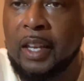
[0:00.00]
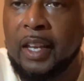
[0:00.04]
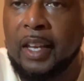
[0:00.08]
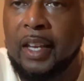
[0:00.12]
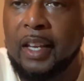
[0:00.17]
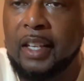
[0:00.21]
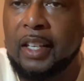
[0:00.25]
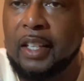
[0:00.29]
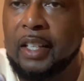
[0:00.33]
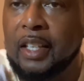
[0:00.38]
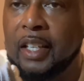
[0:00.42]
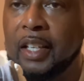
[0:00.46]

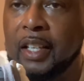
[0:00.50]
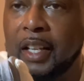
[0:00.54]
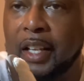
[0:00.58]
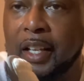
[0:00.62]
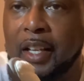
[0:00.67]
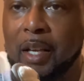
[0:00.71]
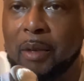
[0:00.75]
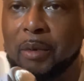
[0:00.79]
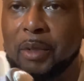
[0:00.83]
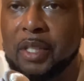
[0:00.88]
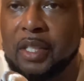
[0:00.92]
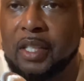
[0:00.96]
And again, like I
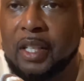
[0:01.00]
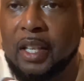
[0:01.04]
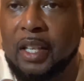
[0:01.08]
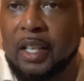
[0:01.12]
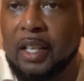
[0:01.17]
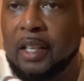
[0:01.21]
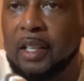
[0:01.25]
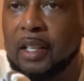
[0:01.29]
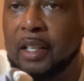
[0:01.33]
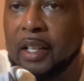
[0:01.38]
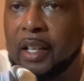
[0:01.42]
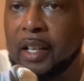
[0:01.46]
was
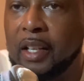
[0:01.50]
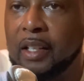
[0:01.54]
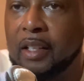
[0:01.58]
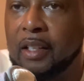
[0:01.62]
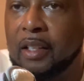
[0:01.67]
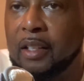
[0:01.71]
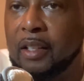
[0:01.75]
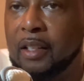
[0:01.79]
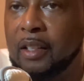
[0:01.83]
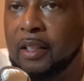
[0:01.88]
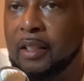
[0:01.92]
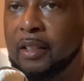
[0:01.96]
saying, like
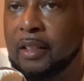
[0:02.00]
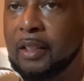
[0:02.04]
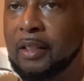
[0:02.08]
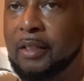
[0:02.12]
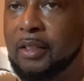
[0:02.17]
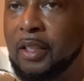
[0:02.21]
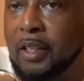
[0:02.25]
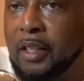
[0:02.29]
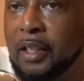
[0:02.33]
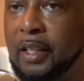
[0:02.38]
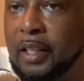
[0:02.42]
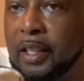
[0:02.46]
I'm
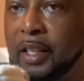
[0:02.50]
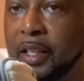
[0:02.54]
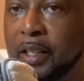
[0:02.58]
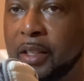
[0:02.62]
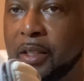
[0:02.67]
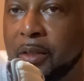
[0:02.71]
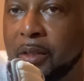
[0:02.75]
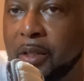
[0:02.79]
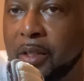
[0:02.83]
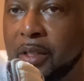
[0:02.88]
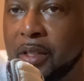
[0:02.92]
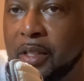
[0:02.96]
trying to get it,
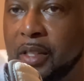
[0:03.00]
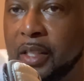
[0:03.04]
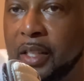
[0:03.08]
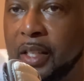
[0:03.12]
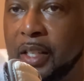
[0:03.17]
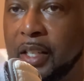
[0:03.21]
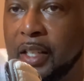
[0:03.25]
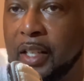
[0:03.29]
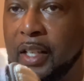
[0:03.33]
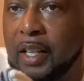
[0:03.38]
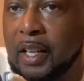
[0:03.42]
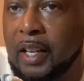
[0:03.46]
you can see it
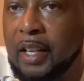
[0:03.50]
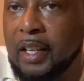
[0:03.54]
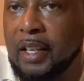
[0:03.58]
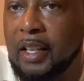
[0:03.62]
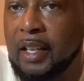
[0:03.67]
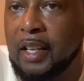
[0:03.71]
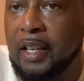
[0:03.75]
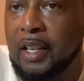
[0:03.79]
in the light.